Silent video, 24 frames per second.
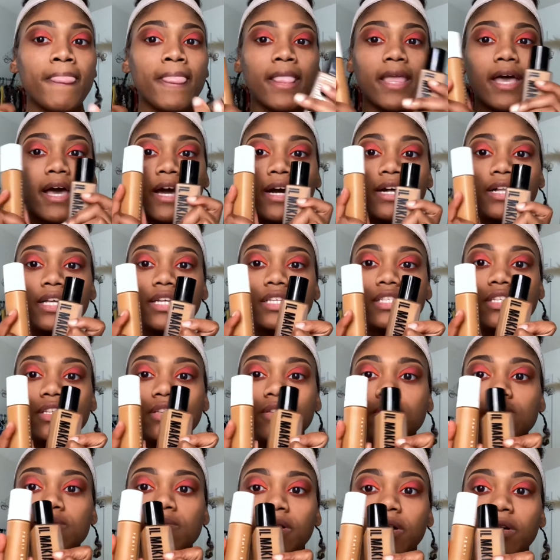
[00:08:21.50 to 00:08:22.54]
I like to
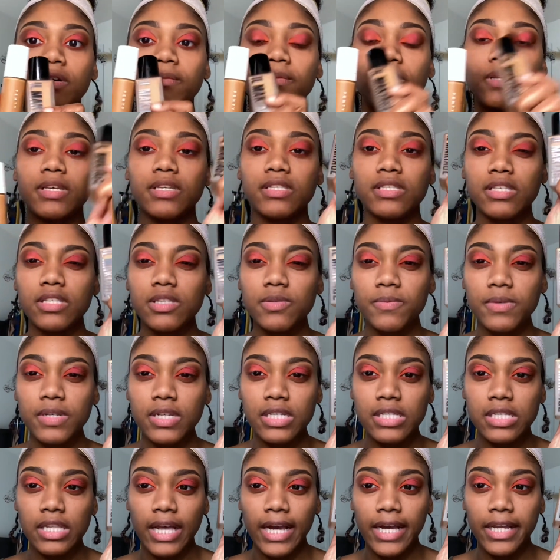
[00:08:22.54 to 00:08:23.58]
use both because this one is
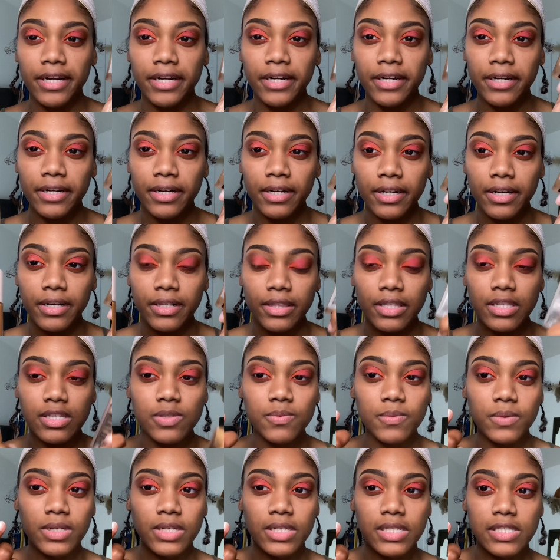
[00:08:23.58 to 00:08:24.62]
lighter. This
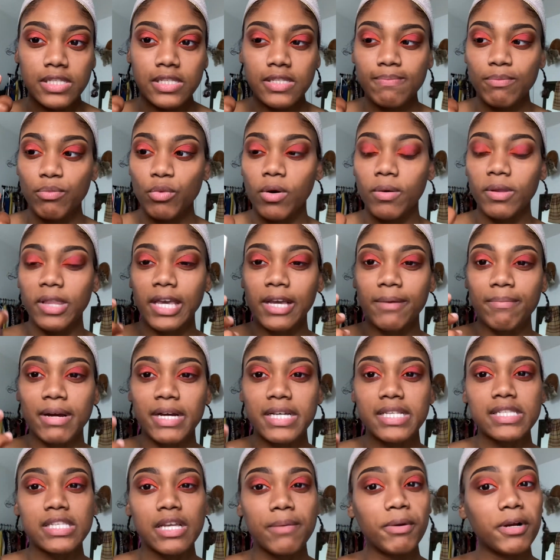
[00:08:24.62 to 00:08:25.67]
one is more like my
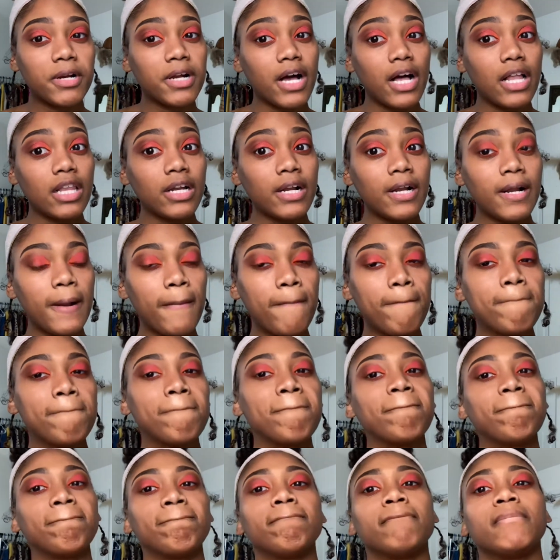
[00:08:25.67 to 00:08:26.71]
summer color.
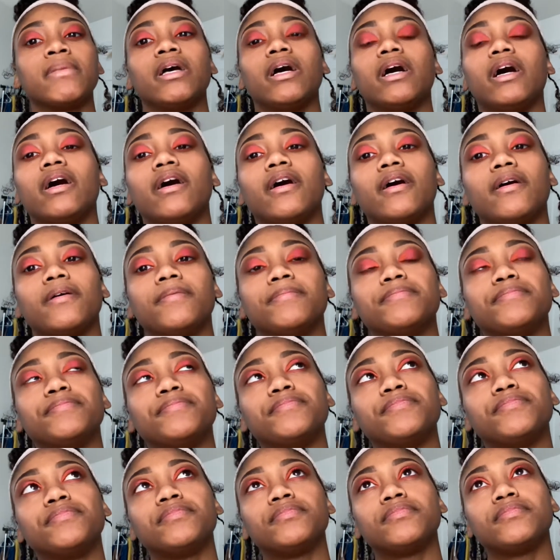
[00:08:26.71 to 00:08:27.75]
Um,
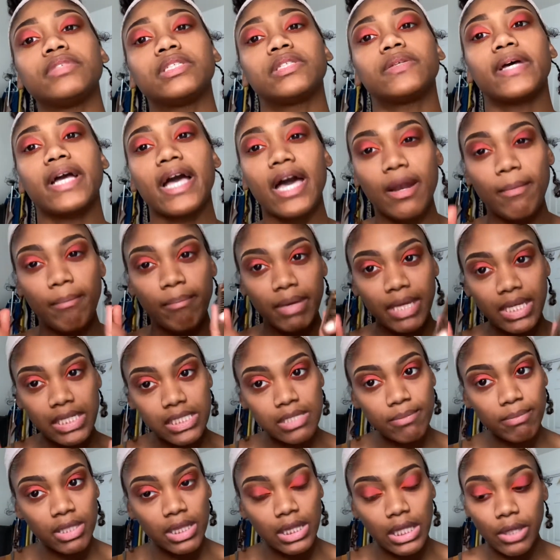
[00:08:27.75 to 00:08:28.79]
so I kind of mix them
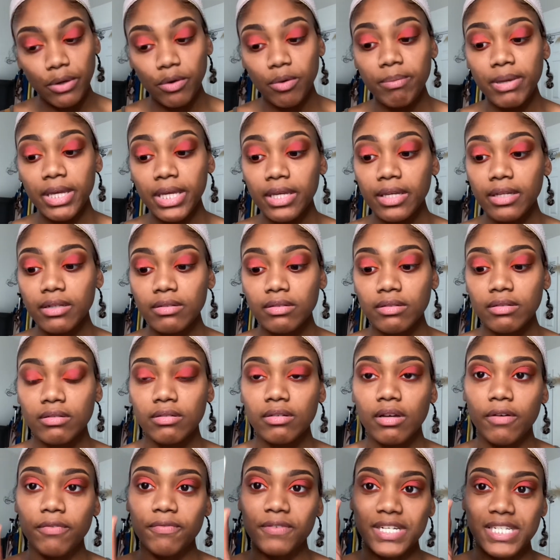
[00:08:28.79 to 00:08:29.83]
a little bit. Oh,
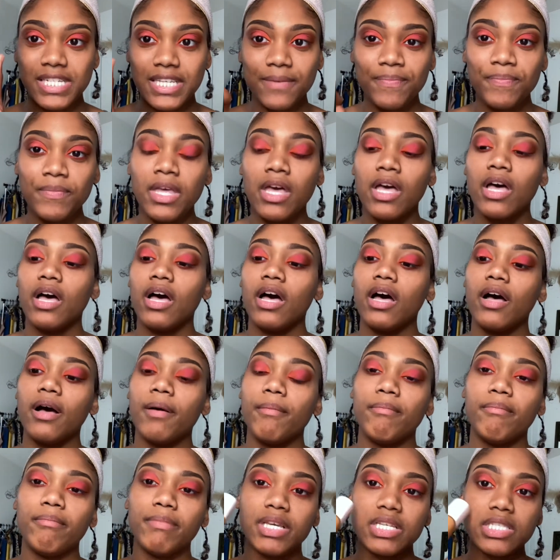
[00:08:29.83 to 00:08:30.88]
Fenty.
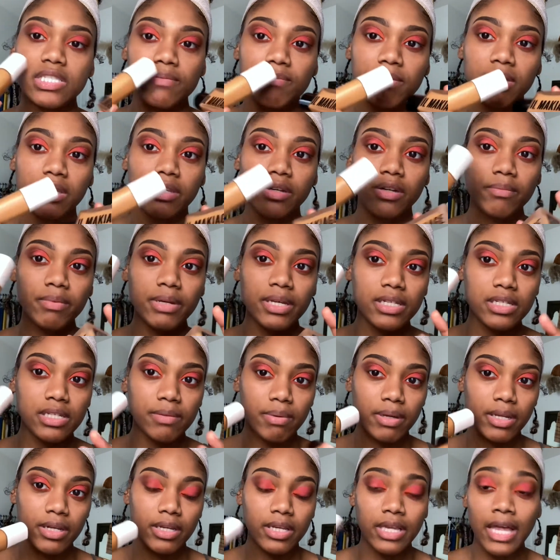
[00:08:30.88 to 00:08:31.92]
Um, mix them a little bit
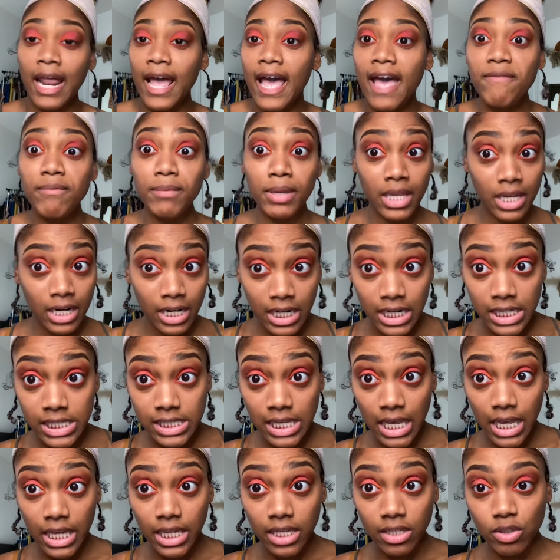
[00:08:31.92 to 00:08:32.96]
depending, and I haven't been getting any
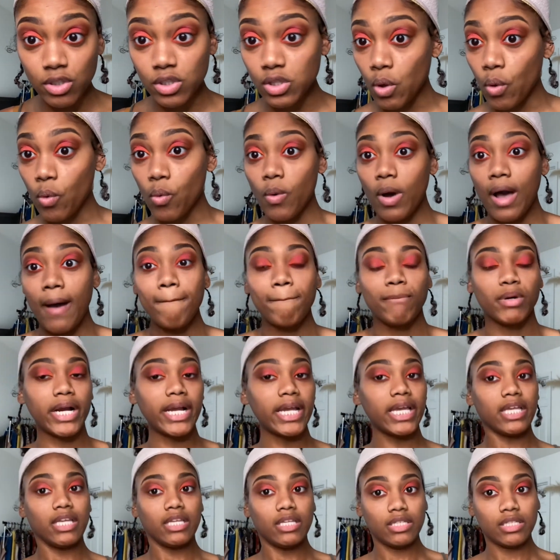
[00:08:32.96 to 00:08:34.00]
sun, so I'm
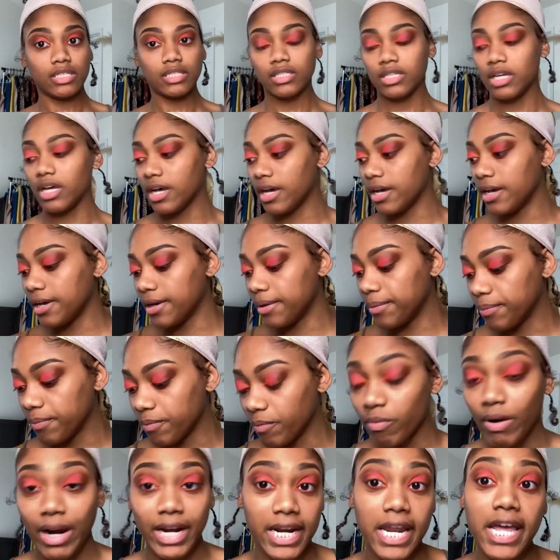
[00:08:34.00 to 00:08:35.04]
bright um,
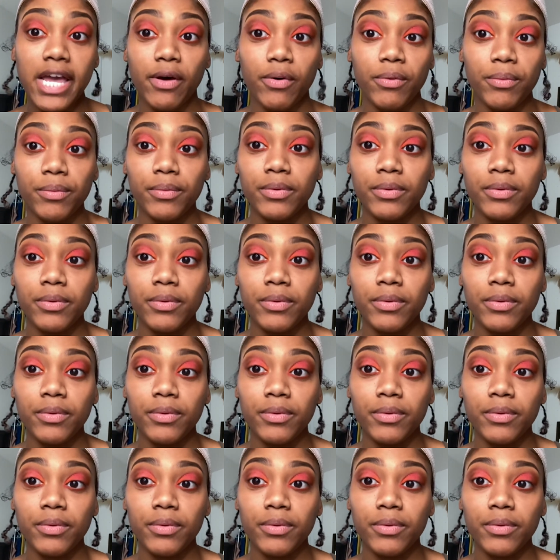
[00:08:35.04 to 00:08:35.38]
right now.